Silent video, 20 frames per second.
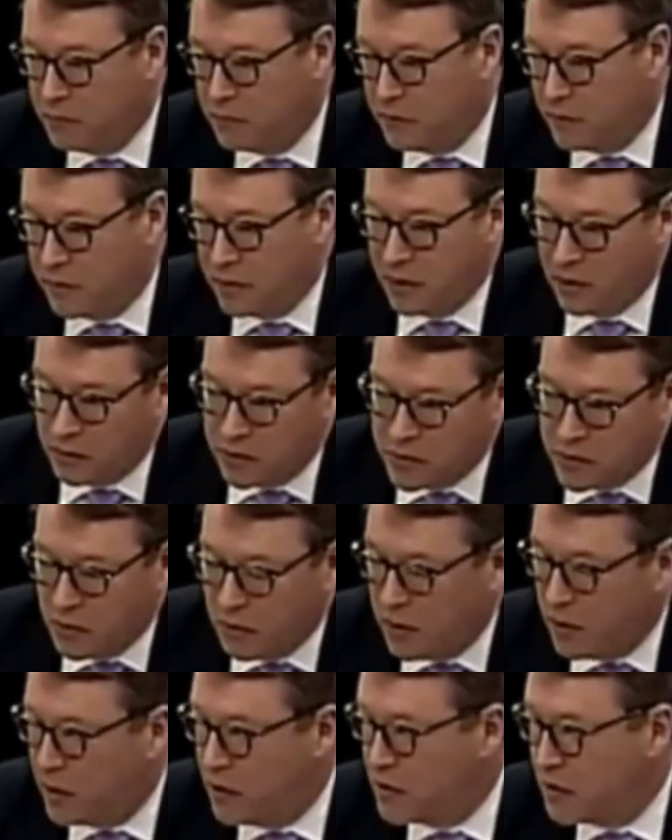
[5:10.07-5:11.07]
Like
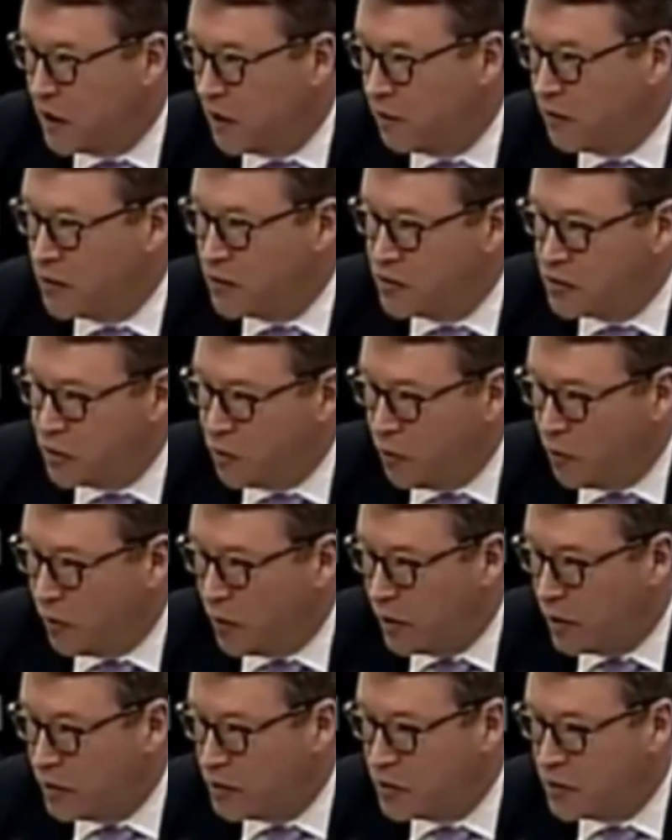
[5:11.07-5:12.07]
Arizona doesn't have any
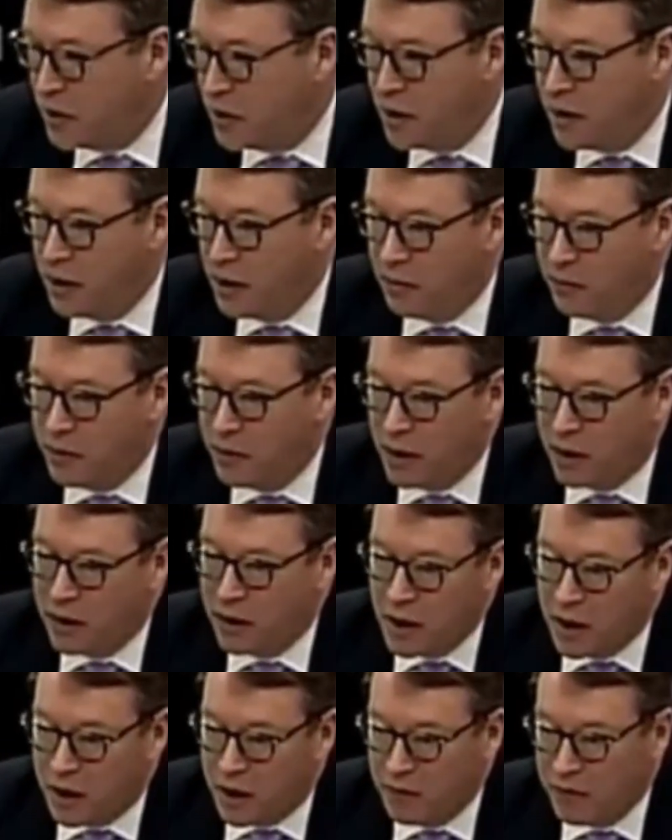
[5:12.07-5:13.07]
storage. We had a
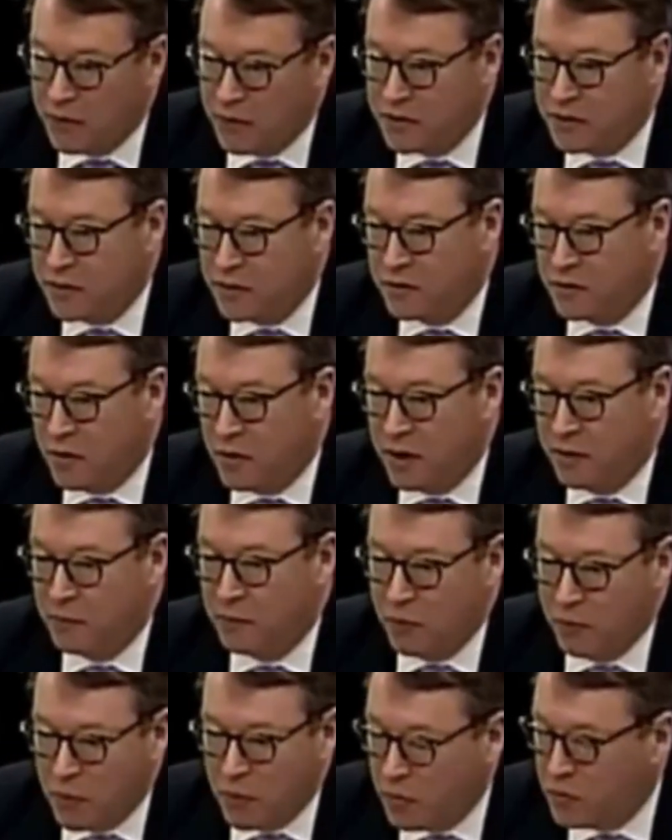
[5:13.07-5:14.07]
conference to try and
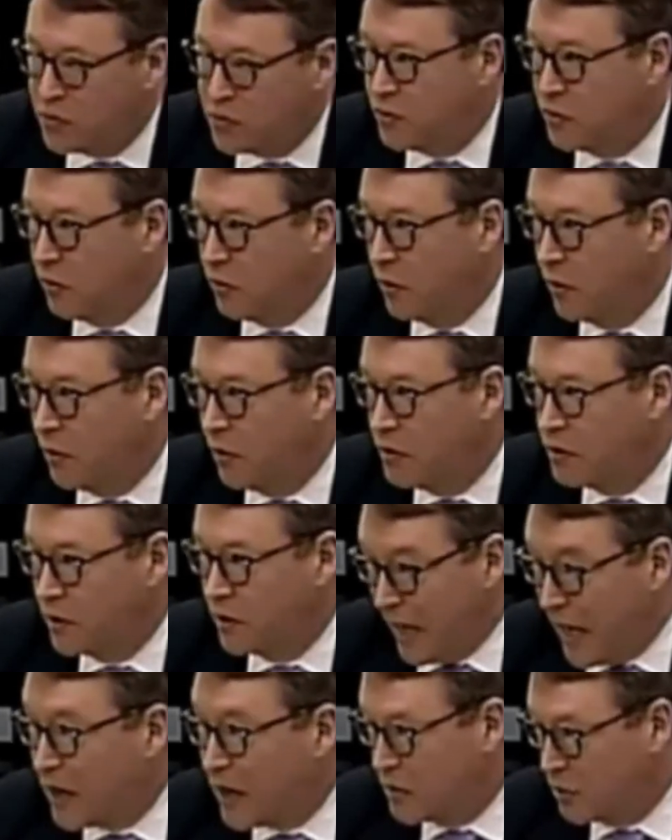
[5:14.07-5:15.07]
promote storage,
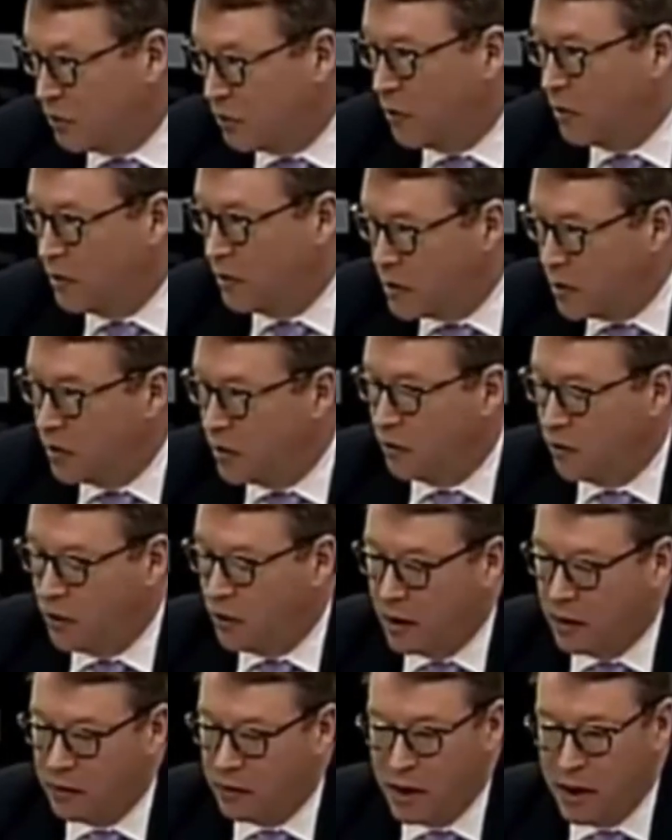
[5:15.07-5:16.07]
gas storage,
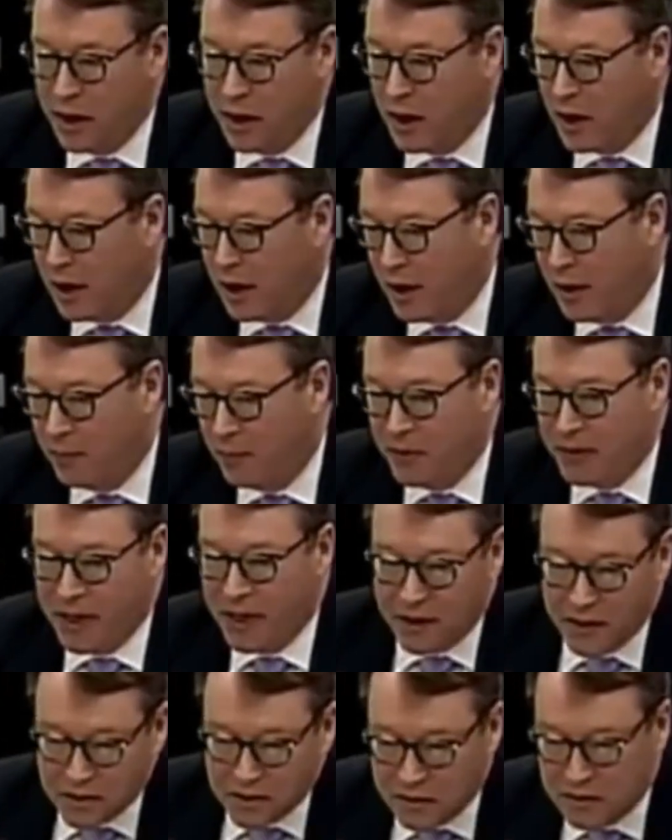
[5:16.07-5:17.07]
underground, but
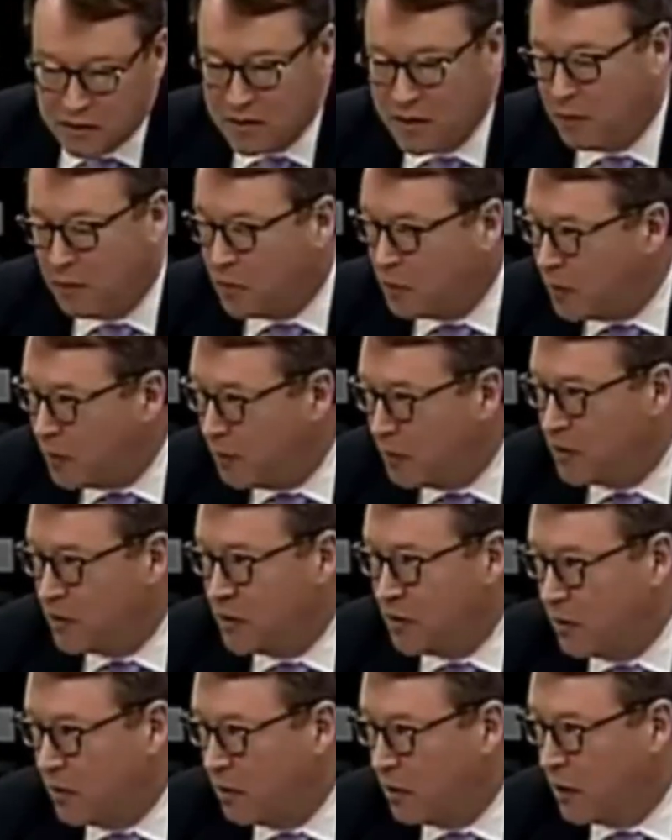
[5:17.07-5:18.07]
that doesn't seem to be
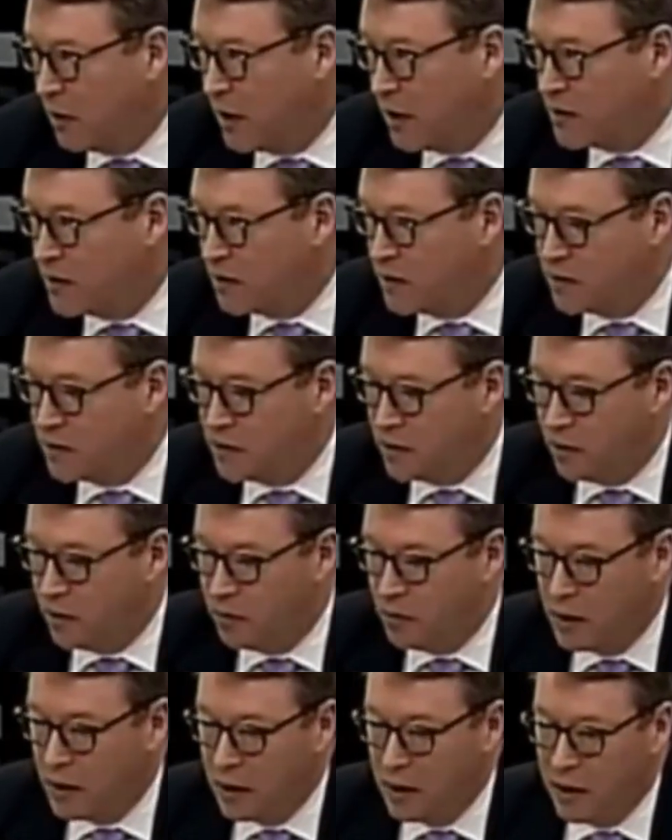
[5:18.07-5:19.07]
materializing. So
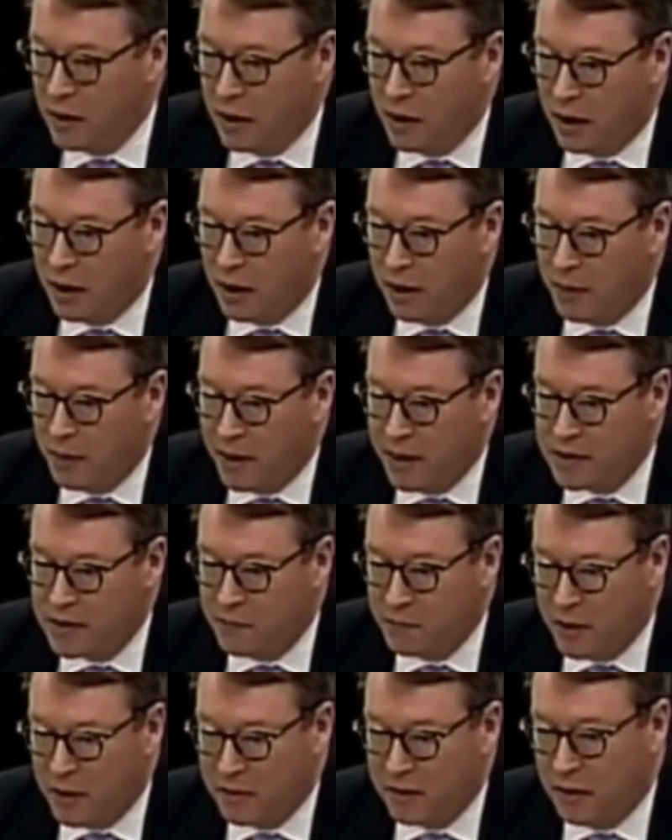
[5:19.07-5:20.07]
I
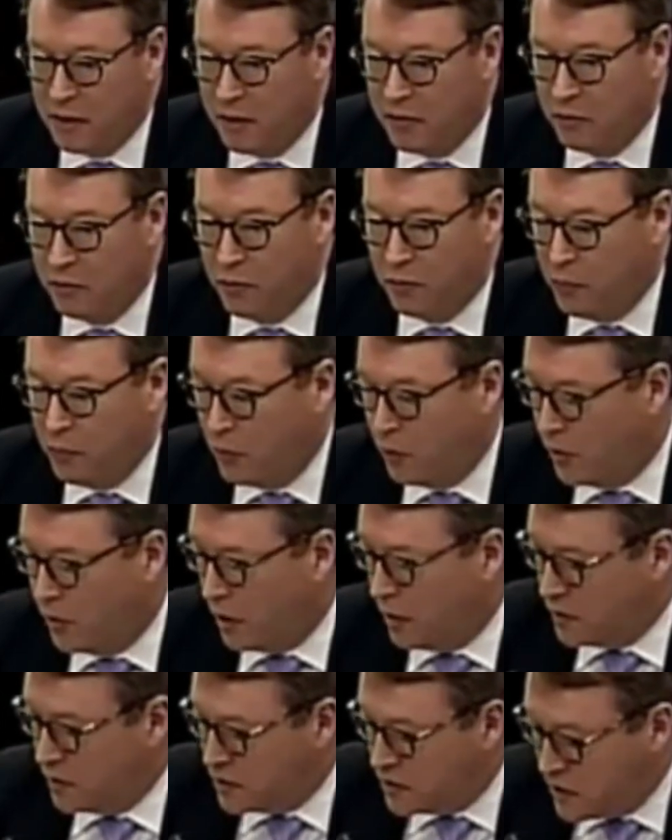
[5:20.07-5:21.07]
expect another report
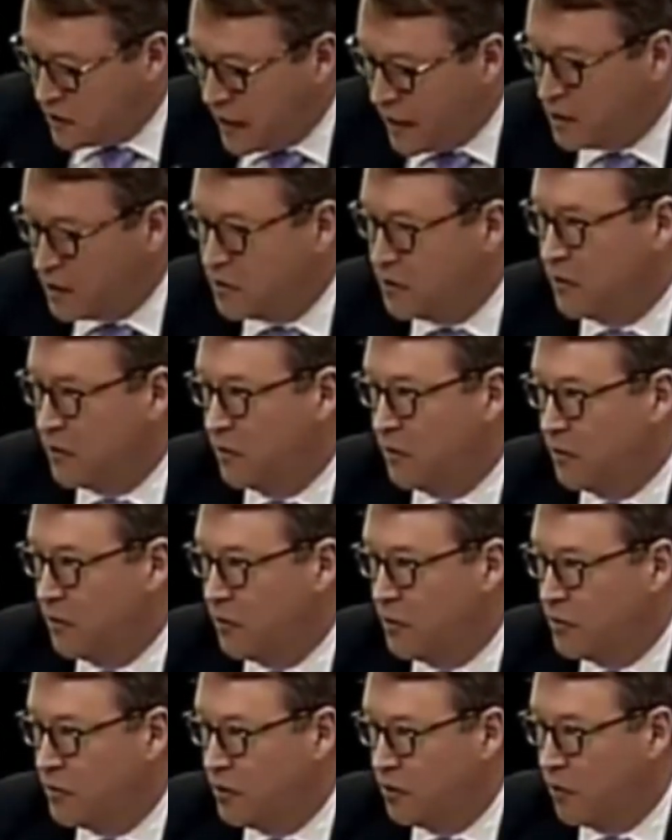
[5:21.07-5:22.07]
on the status of the
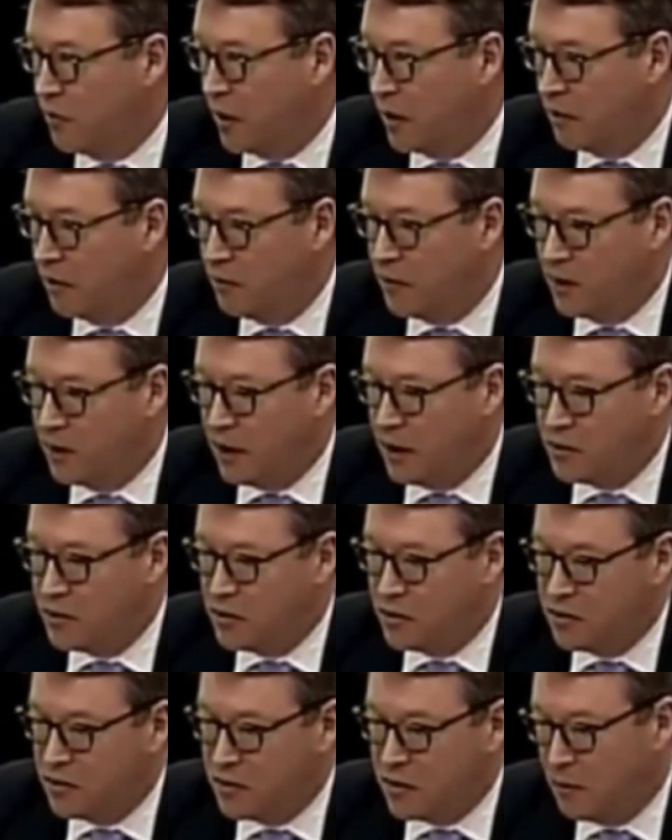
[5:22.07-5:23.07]
32
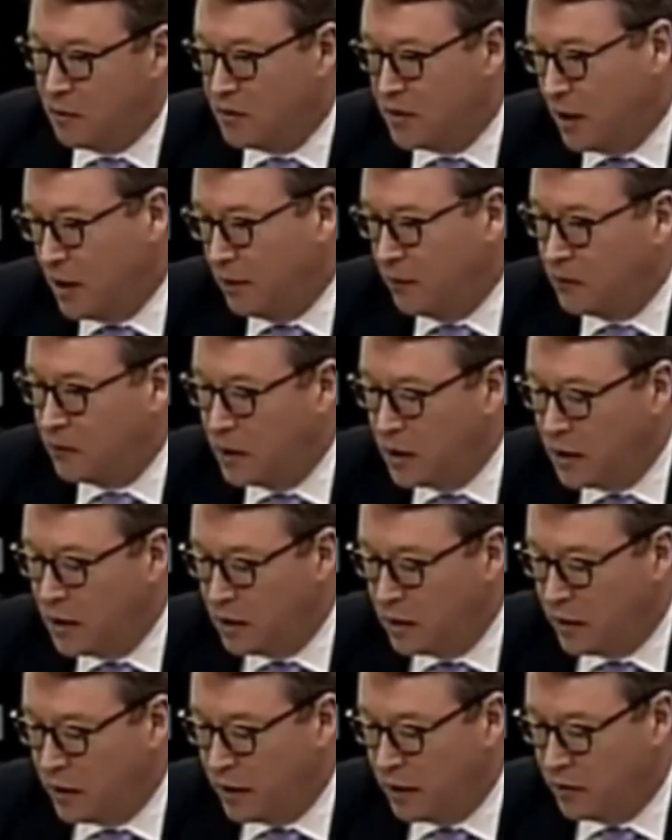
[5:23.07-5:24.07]
recommendations sometime
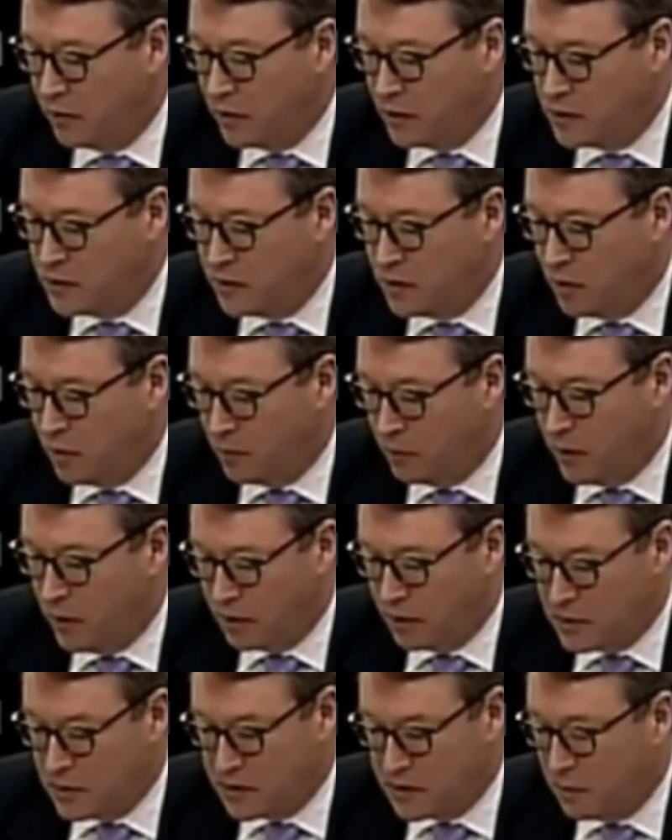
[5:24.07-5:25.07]
later this year, but
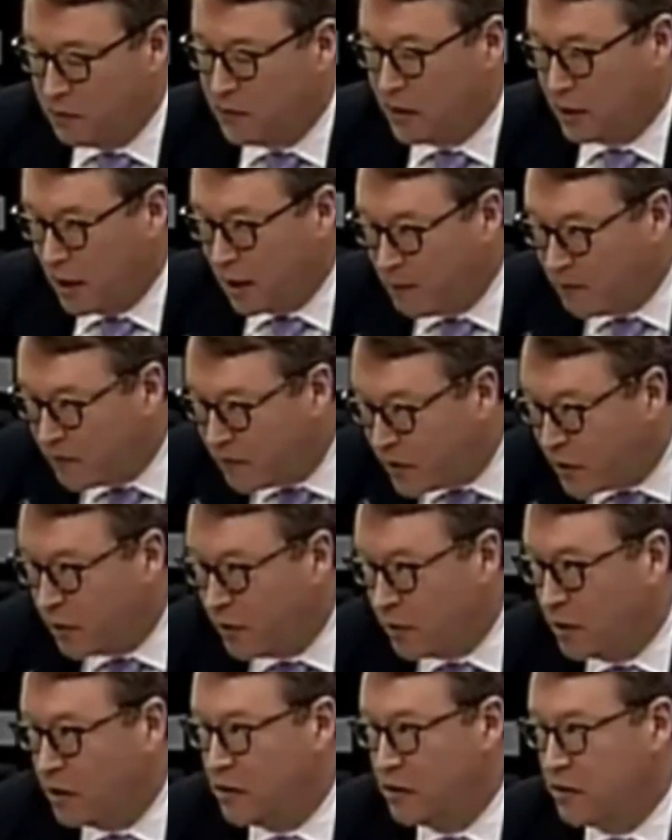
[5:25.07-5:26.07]
it's something I'm
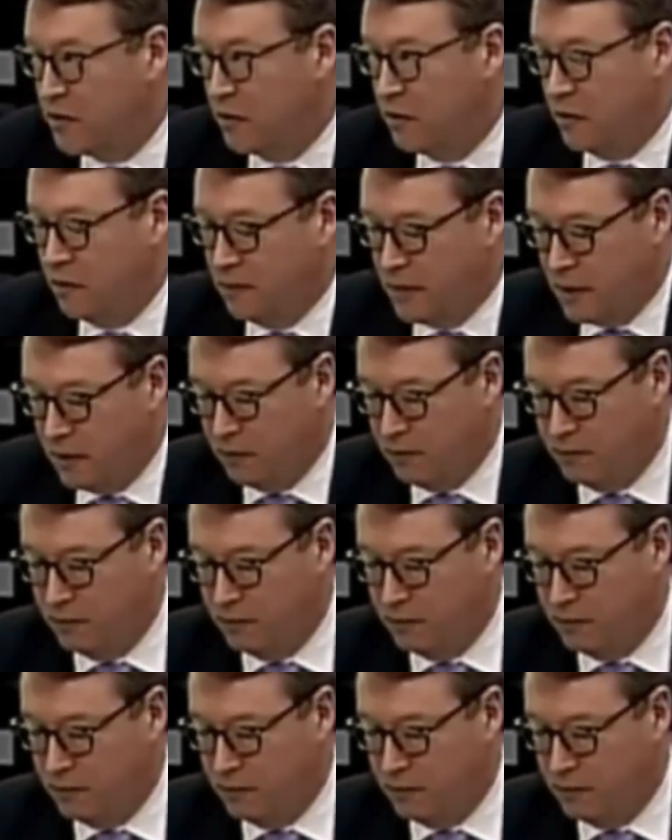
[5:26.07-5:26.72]
very concerned about.